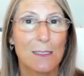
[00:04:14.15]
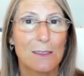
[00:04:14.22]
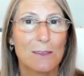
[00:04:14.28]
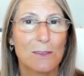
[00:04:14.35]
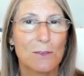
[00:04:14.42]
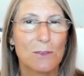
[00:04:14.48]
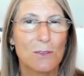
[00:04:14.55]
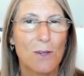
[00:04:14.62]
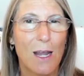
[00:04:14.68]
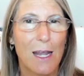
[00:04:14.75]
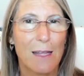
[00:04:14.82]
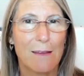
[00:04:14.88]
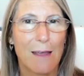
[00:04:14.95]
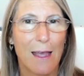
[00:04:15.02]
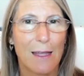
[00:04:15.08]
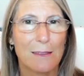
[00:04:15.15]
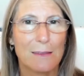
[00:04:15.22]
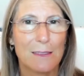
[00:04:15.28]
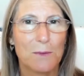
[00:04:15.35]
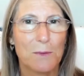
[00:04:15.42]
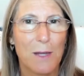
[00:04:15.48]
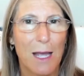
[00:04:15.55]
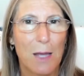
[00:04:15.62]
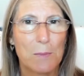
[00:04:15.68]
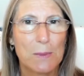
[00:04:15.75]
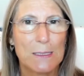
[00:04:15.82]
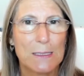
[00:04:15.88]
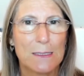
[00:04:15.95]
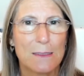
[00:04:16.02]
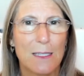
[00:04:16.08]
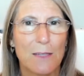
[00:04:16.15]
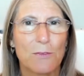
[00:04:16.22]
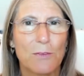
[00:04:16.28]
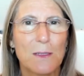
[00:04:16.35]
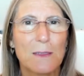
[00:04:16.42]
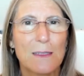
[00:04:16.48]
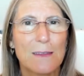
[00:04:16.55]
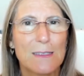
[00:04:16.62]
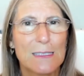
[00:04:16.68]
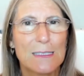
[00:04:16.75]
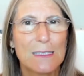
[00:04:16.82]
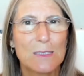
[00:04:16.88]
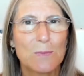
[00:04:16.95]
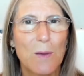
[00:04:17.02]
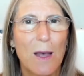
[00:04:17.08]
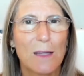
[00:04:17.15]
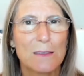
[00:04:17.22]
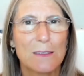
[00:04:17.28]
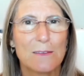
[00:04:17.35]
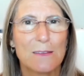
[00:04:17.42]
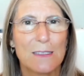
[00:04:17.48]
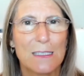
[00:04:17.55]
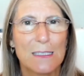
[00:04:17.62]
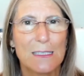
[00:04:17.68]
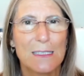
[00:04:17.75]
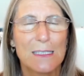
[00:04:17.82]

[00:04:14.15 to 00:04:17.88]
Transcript: So try that, see what happens. I feel that this is part of the